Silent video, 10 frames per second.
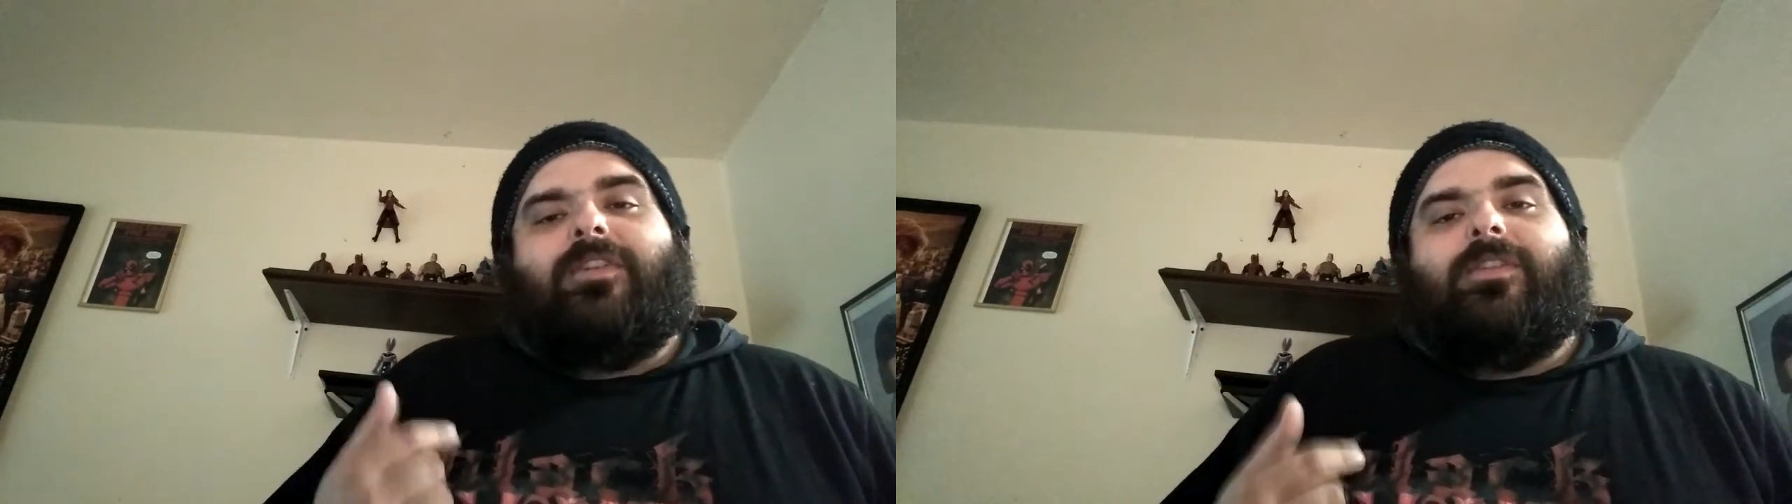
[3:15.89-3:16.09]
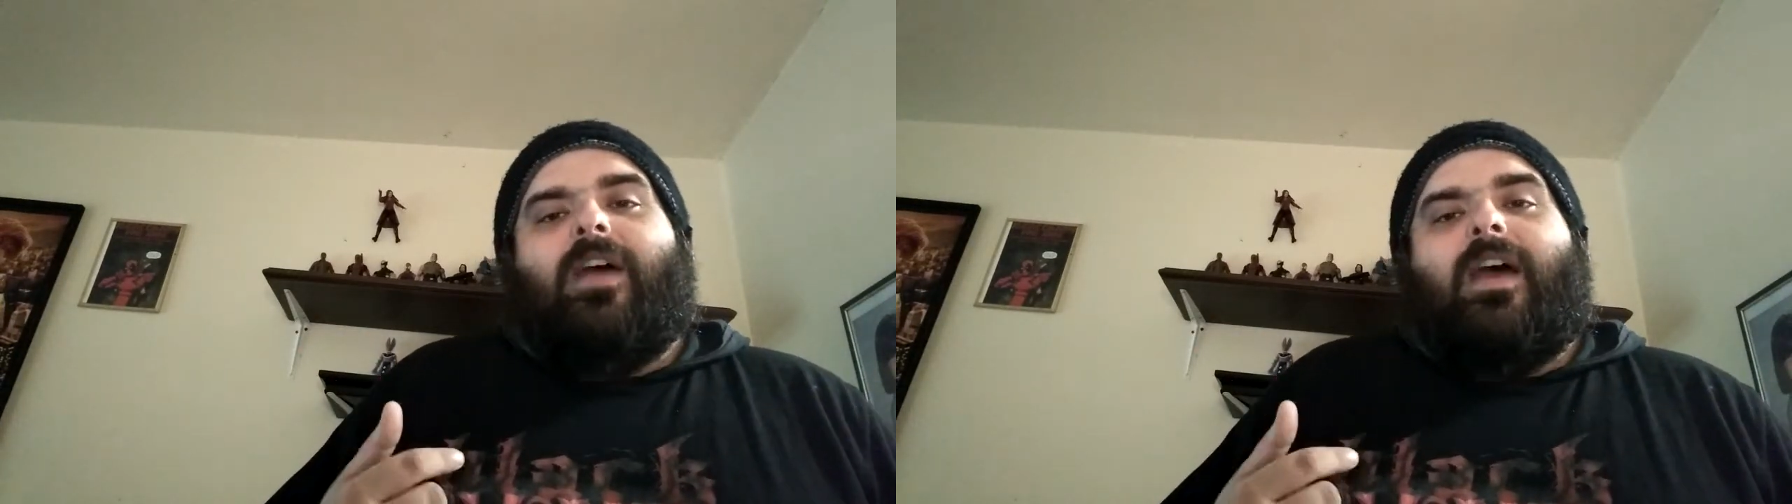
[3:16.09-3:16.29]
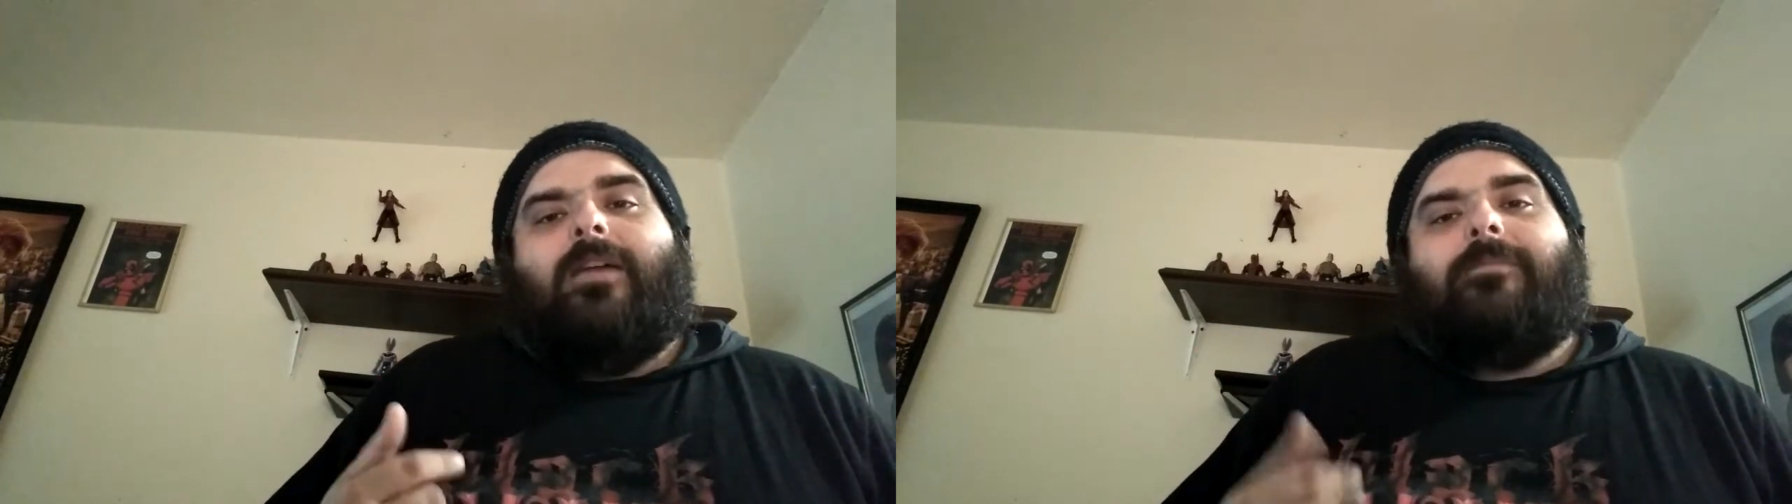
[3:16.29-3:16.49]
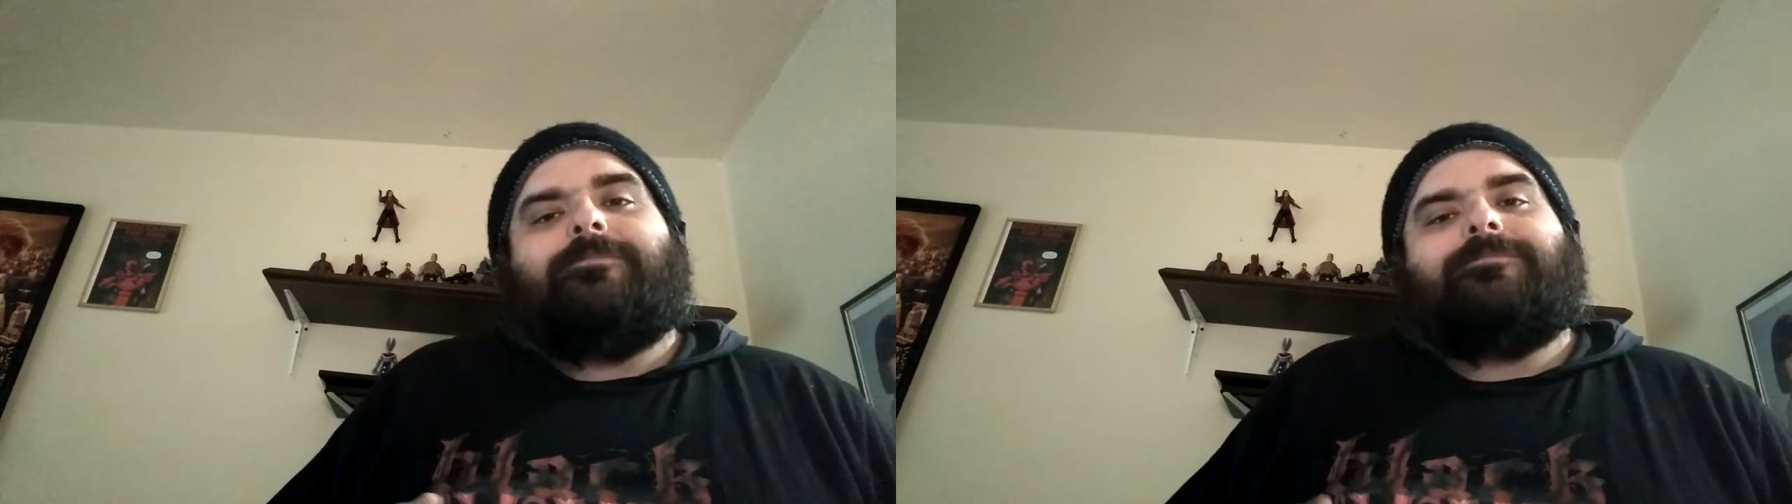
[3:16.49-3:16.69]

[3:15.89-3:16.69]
that,